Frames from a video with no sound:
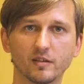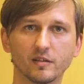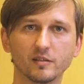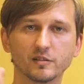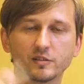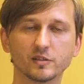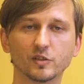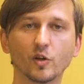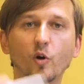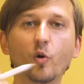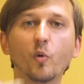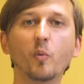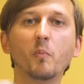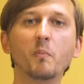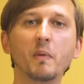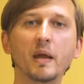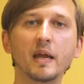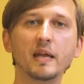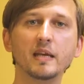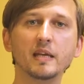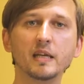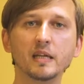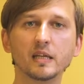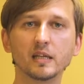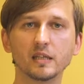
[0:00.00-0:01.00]
so
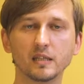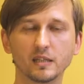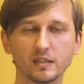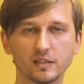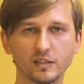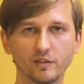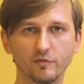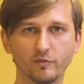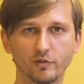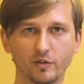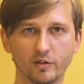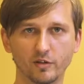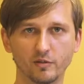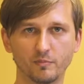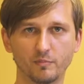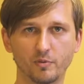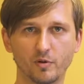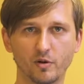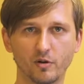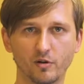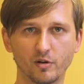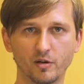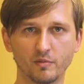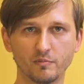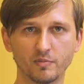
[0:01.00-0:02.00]
many different
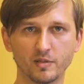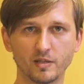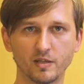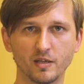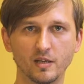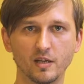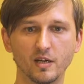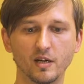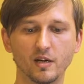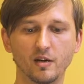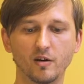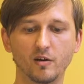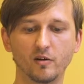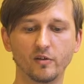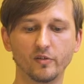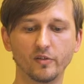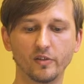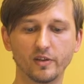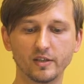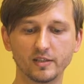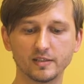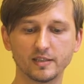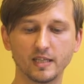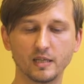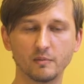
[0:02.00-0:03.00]
programs on
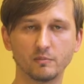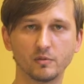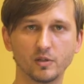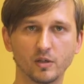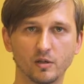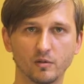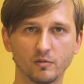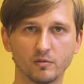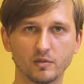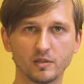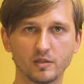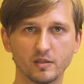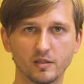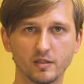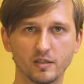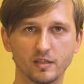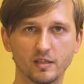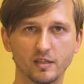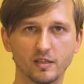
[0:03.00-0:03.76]
the same nodes.